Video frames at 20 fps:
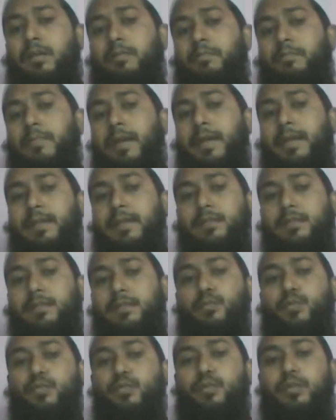bikes,
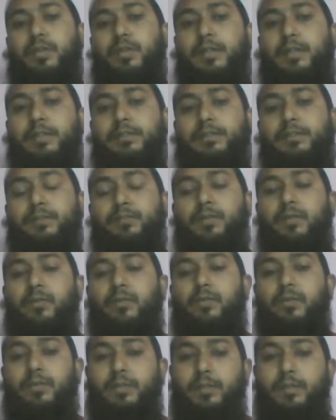motor cars were
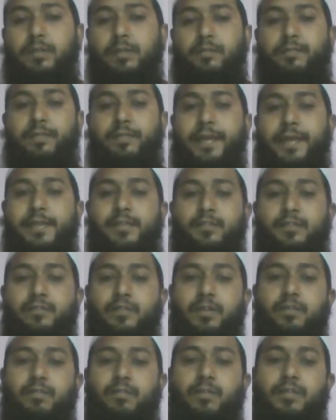not there. Fans were
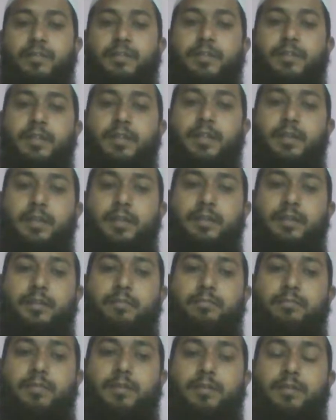not there earlier,
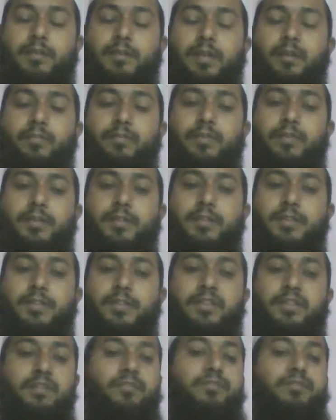but now it is
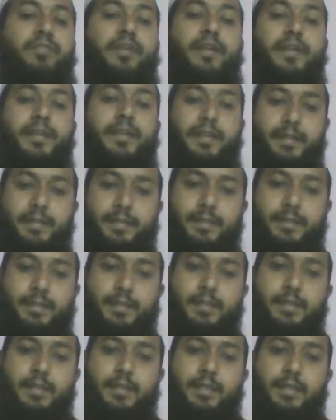invented.
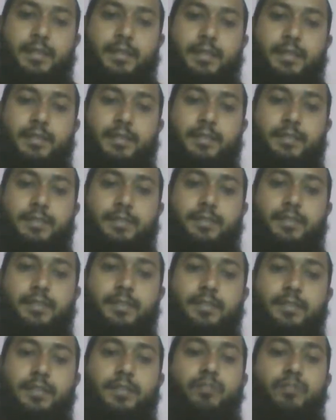It is a
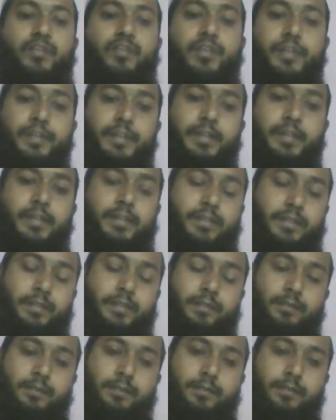new creation.